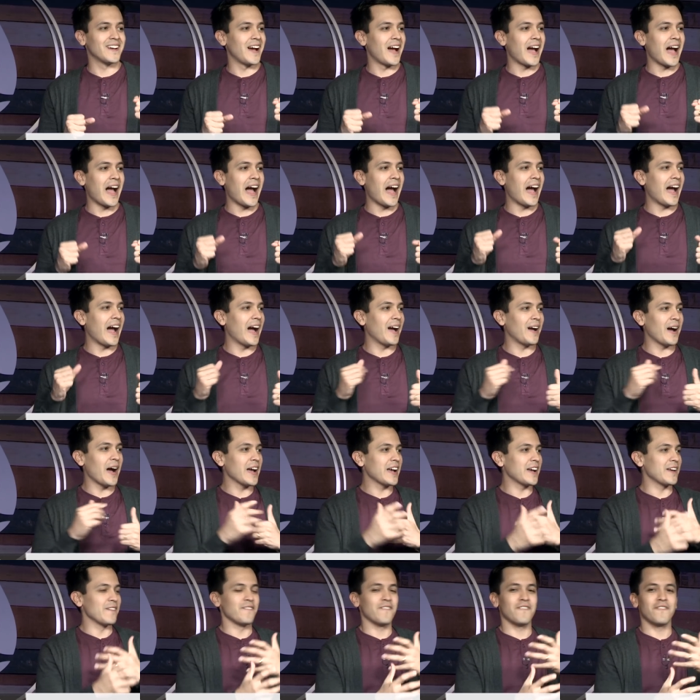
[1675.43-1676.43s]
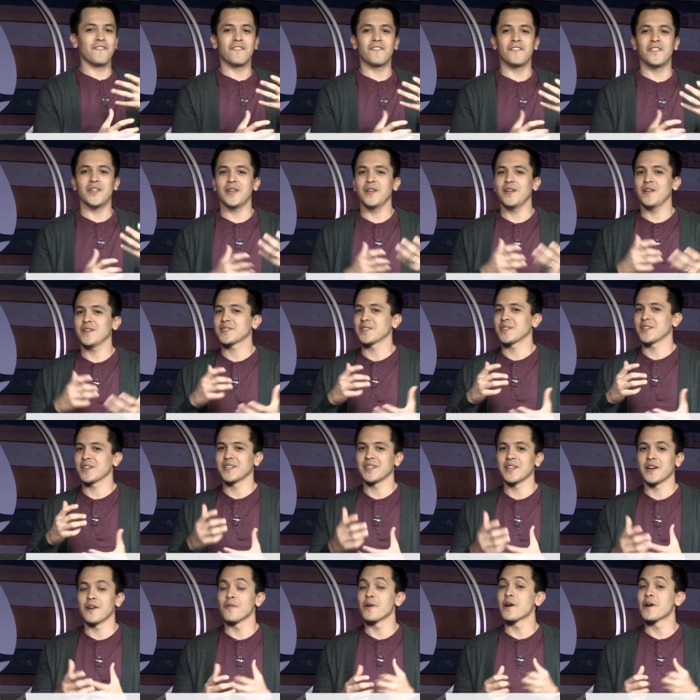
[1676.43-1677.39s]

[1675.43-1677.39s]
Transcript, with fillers: I, I, I could feel something in the air.